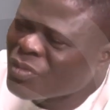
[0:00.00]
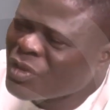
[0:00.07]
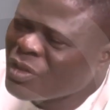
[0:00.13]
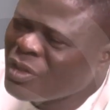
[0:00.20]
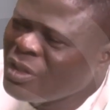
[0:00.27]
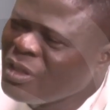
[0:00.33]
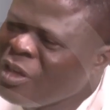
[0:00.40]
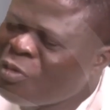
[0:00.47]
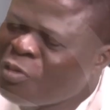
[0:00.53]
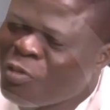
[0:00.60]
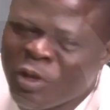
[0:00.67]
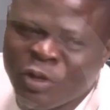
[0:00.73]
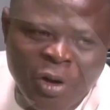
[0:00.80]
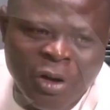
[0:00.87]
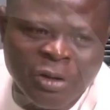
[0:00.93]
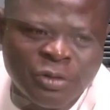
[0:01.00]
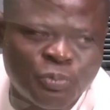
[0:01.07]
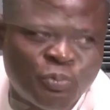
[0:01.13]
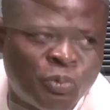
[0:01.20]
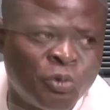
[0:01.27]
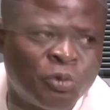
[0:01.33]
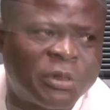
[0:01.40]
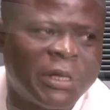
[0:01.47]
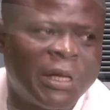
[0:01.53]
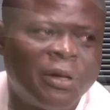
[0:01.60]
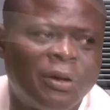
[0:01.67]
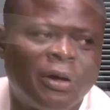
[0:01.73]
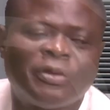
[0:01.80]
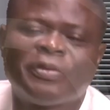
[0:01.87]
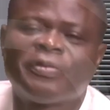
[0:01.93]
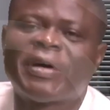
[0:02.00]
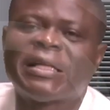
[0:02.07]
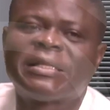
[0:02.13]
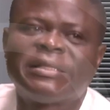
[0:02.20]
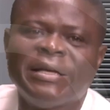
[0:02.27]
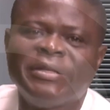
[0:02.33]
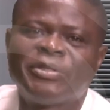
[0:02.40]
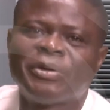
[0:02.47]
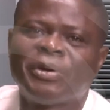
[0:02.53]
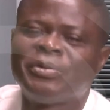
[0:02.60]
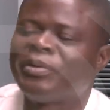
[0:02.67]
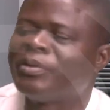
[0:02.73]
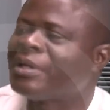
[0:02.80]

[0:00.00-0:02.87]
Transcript: we don't put a lot of attention on how to